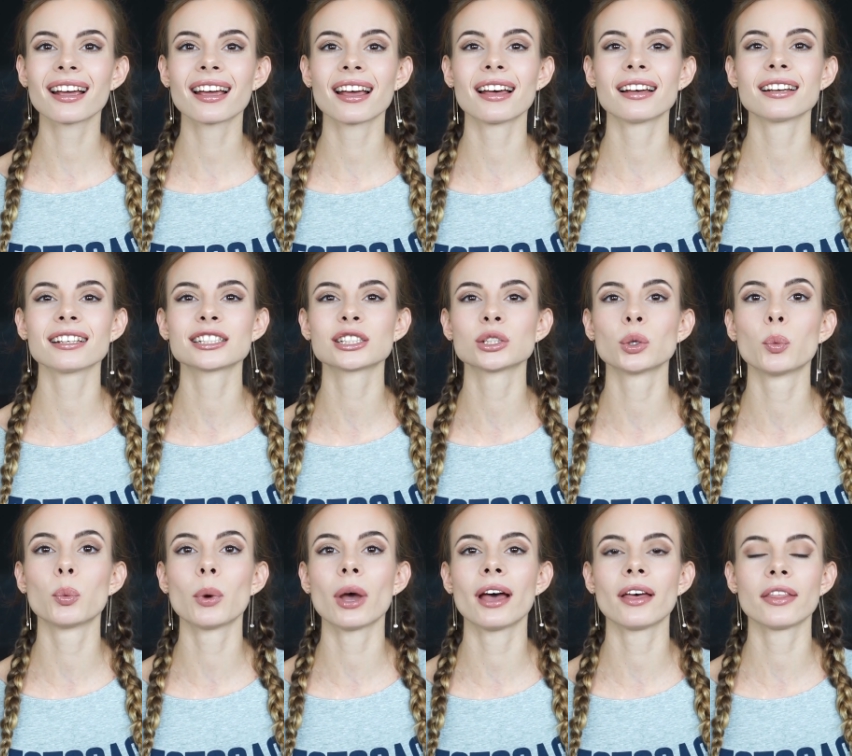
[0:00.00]
because
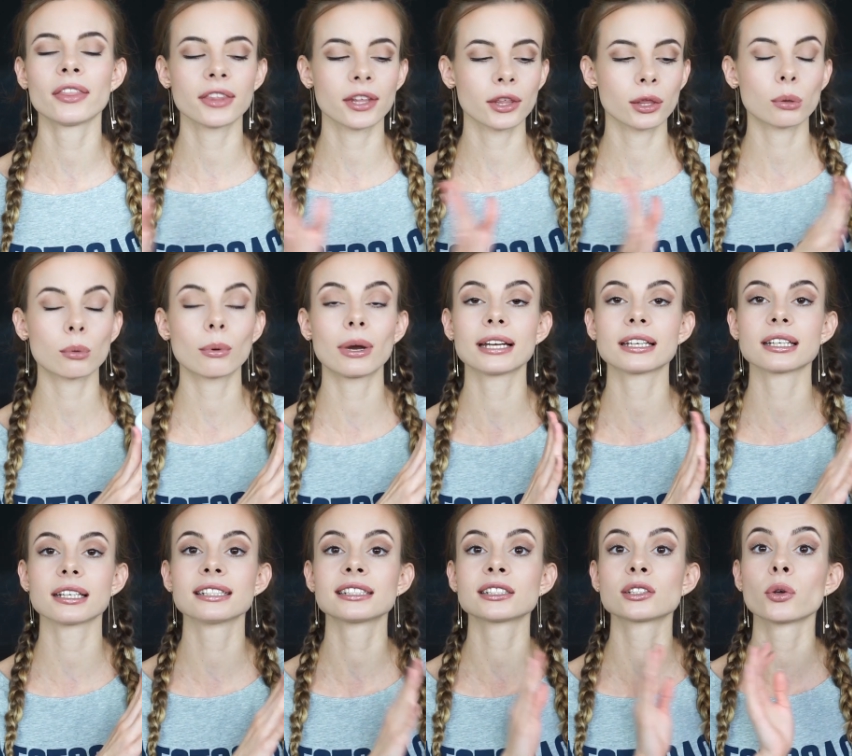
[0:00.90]
when the thread
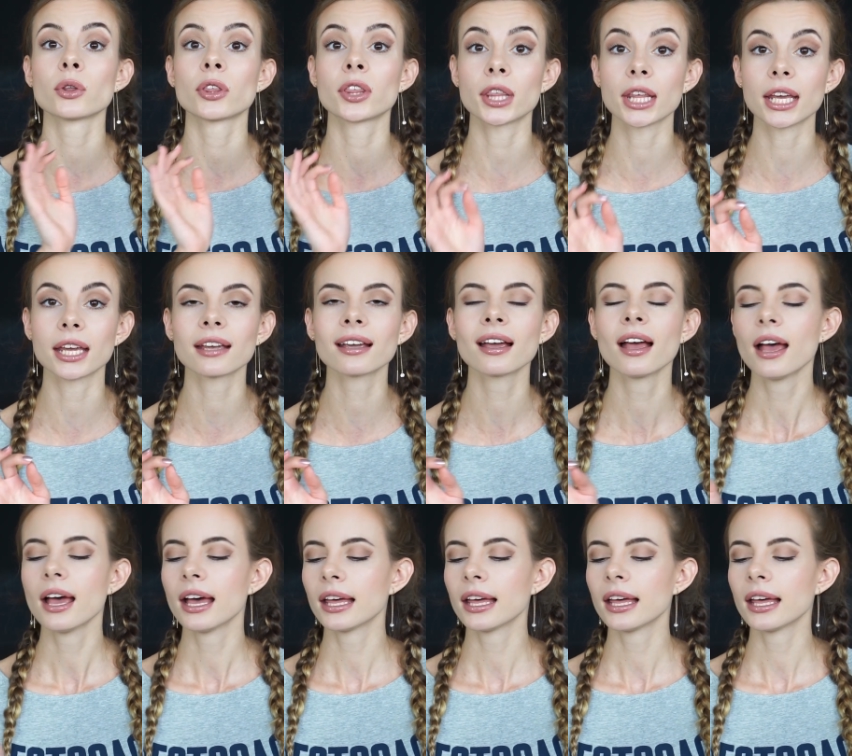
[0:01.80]
is too thin,